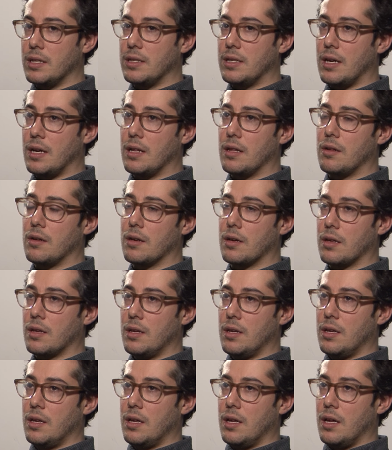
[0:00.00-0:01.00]
dialogue.
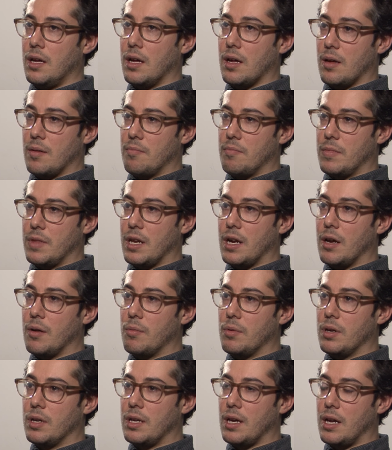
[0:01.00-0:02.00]
Then I
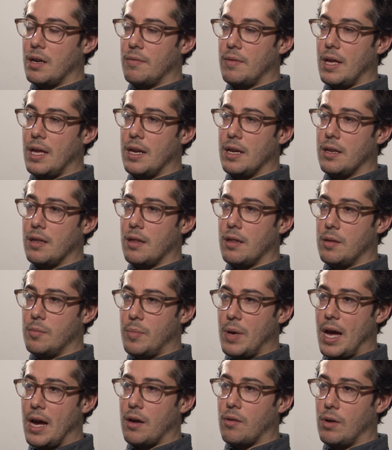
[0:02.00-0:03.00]
would kind of edit the
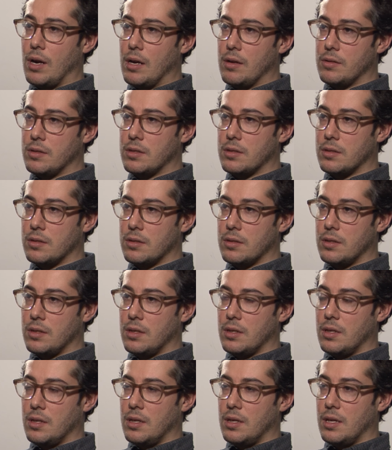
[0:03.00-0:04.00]
backgrounds
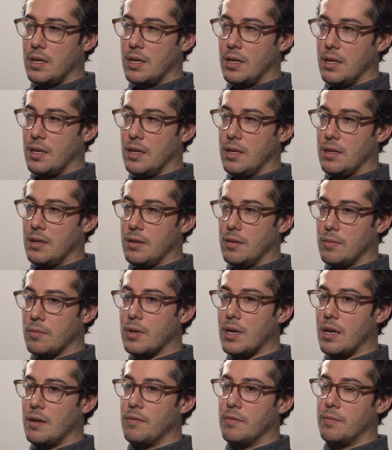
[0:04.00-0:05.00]

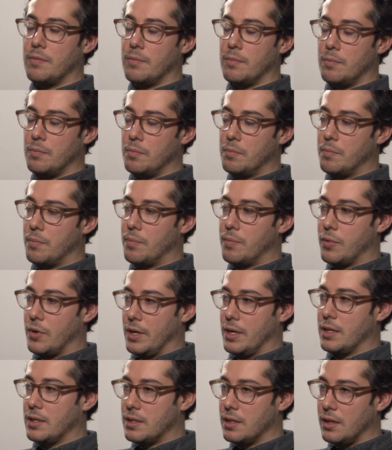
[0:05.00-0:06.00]
and kind of
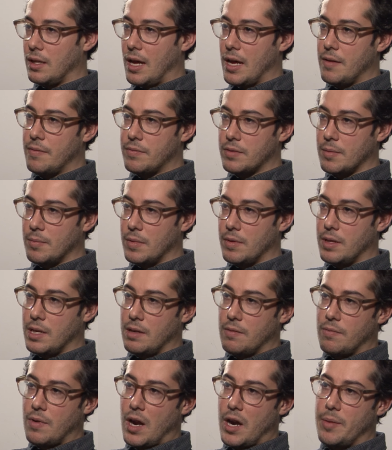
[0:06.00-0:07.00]
bring to life some of
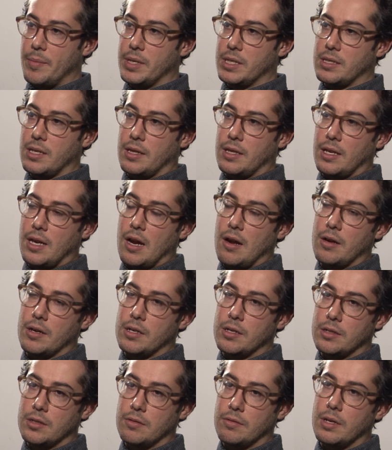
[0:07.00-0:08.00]
the environments that the
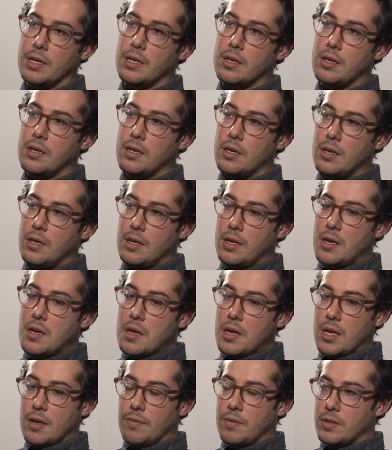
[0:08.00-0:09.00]
characters are in.
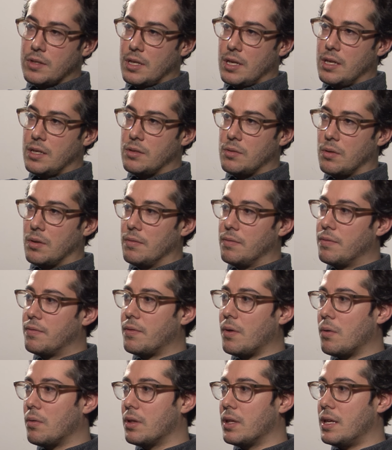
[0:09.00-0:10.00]
If there's any sort of
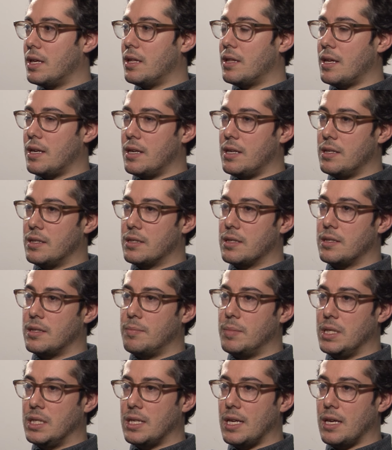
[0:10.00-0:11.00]
Foley that needs to
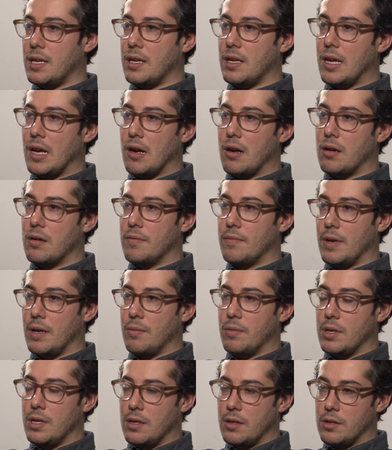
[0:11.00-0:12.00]
be taken care of,
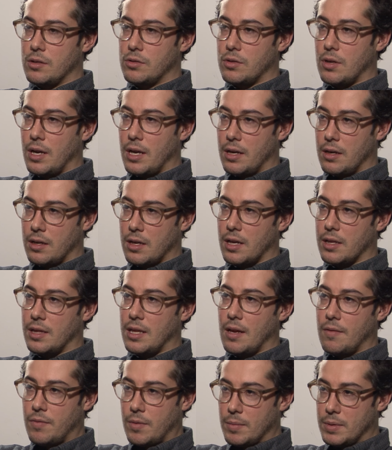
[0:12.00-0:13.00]
I would either try and cut
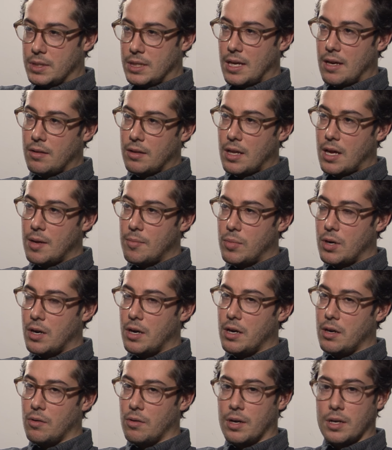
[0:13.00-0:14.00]
that from a sound
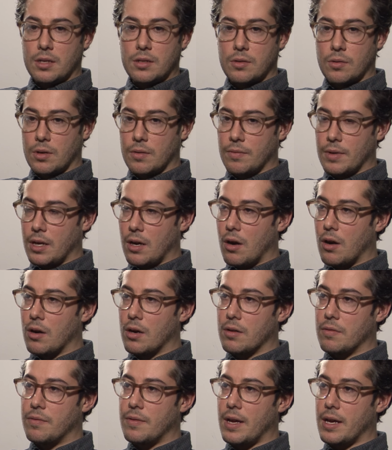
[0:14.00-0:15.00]
library or any sort of like
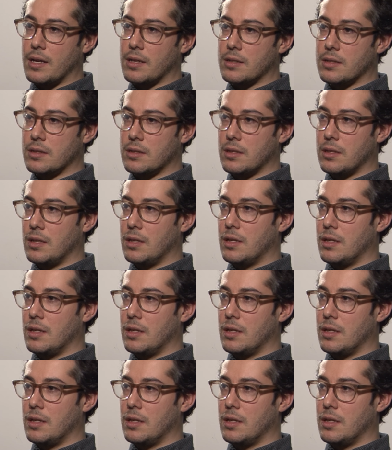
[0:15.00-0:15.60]
hard effects.